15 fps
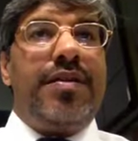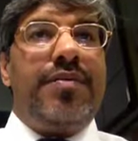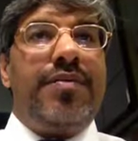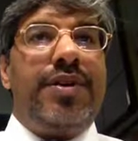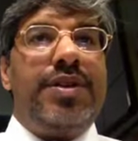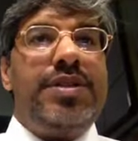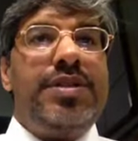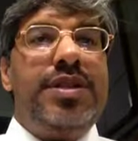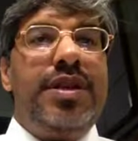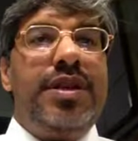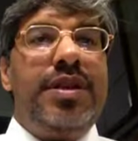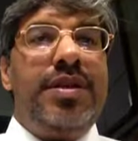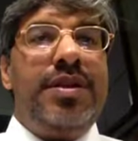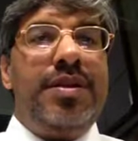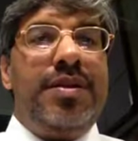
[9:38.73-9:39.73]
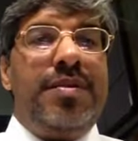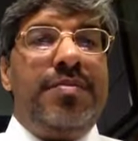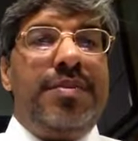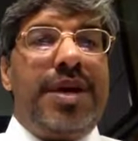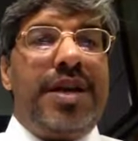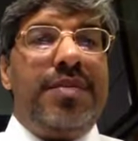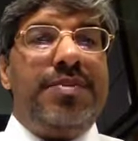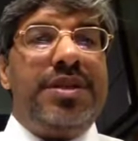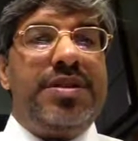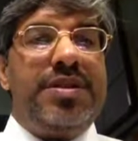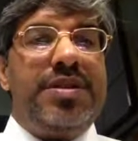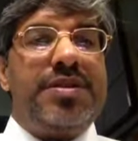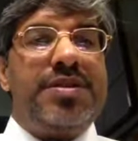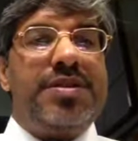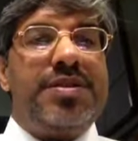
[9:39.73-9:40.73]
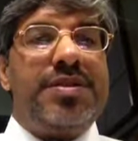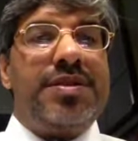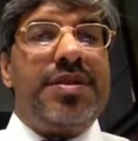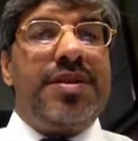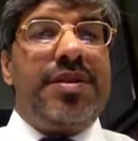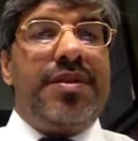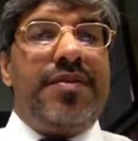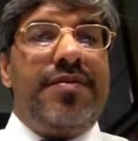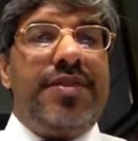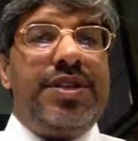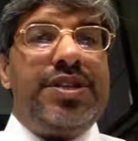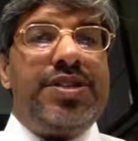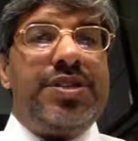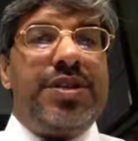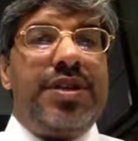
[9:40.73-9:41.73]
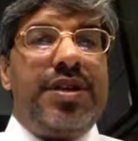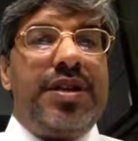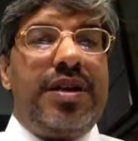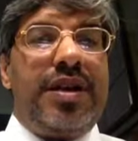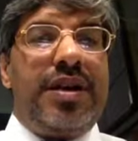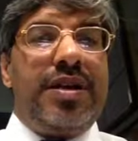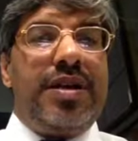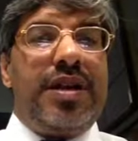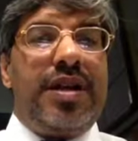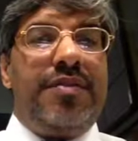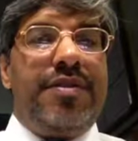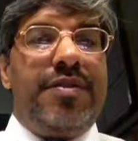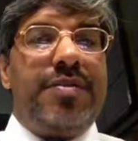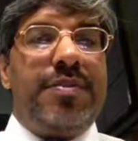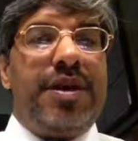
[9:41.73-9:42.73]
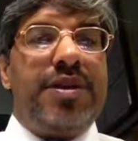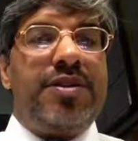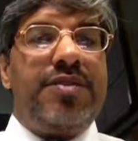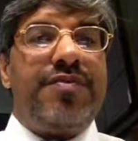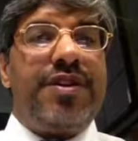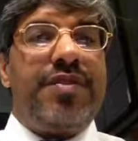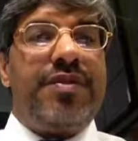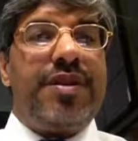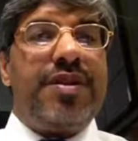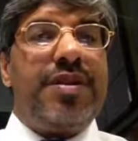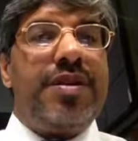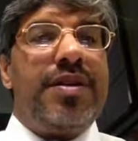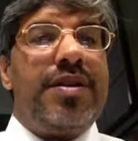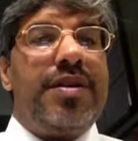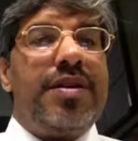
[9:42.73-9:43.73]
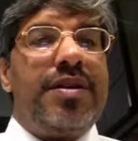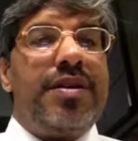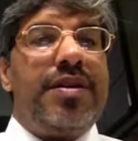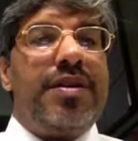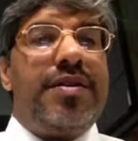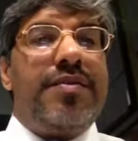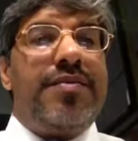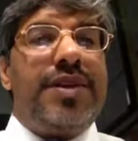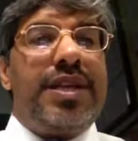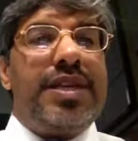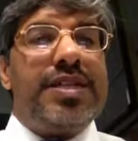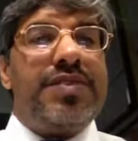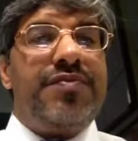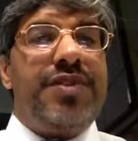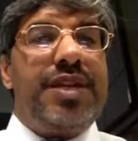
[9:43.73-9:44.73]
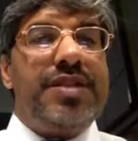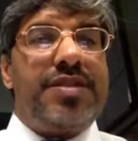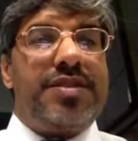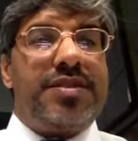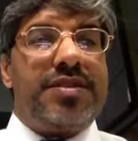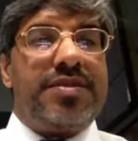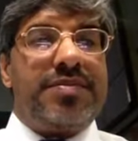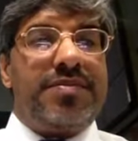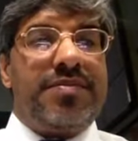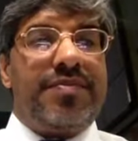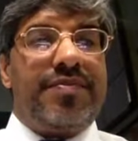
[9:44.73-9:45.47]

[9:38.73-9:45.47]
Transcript: what is the parameters which are part of our various wastes,